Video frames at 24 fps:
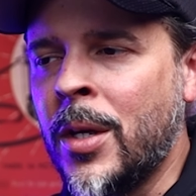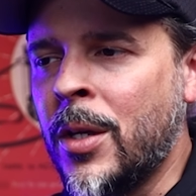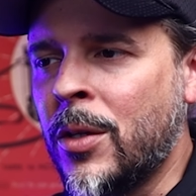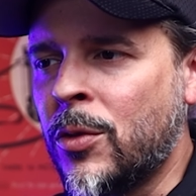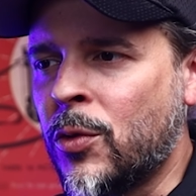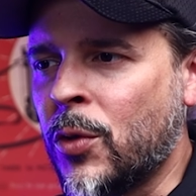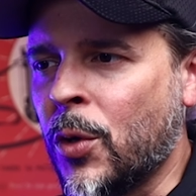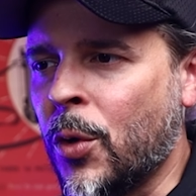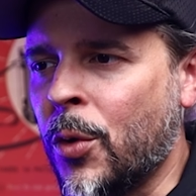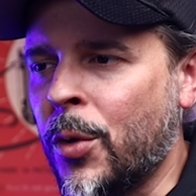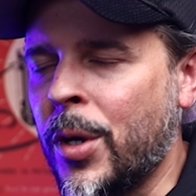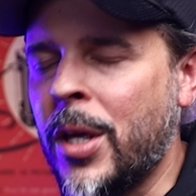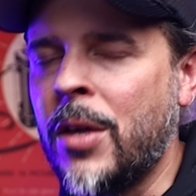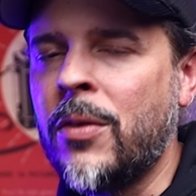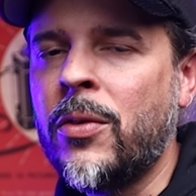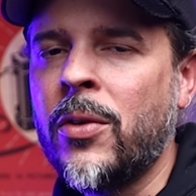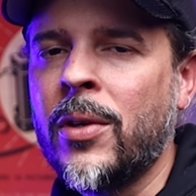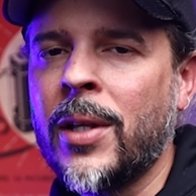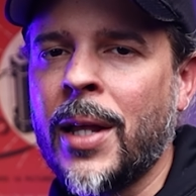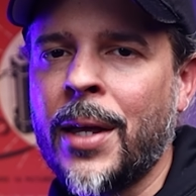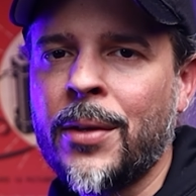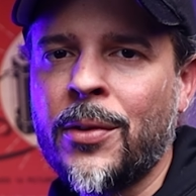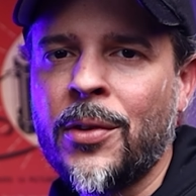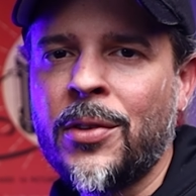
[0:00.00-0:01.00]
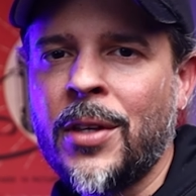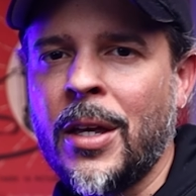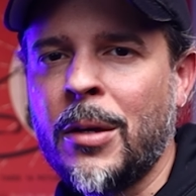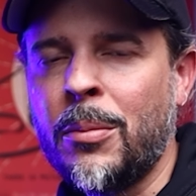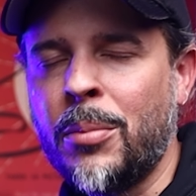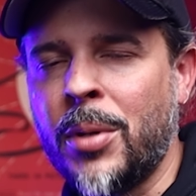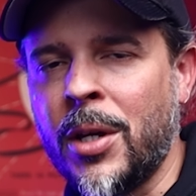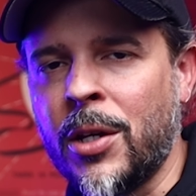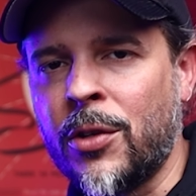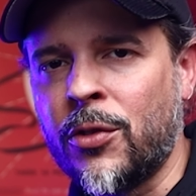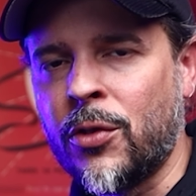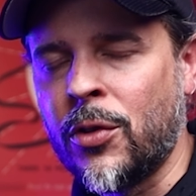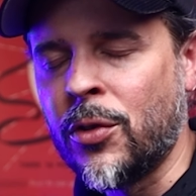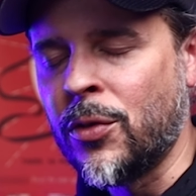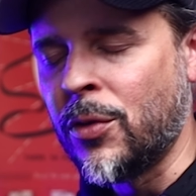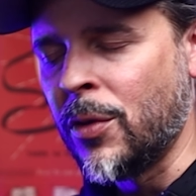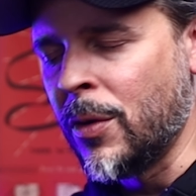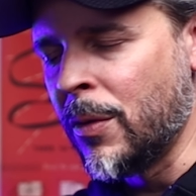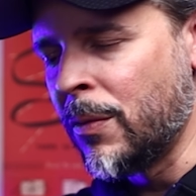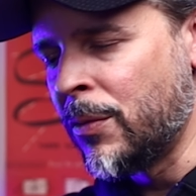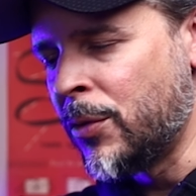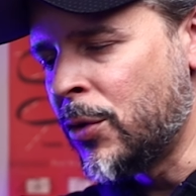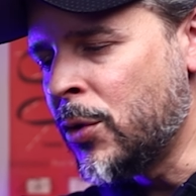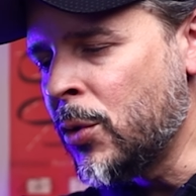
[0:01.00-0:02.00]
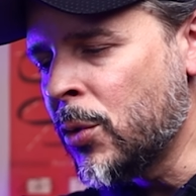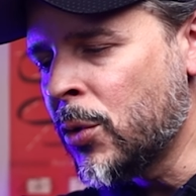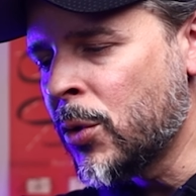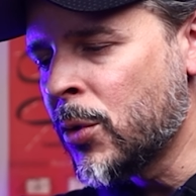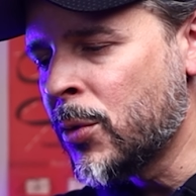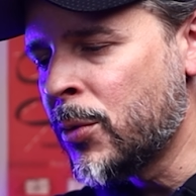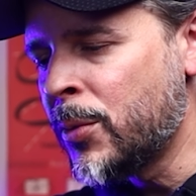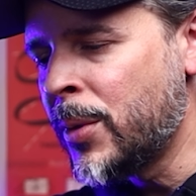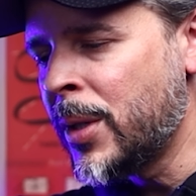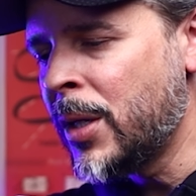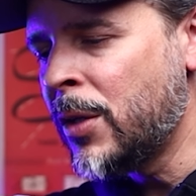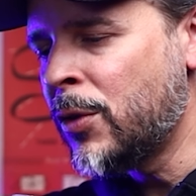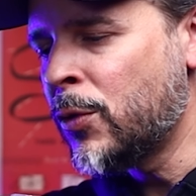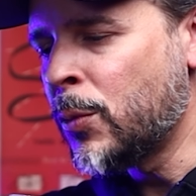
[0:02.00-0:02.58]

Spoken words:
So if you like to take pictures of jewelry,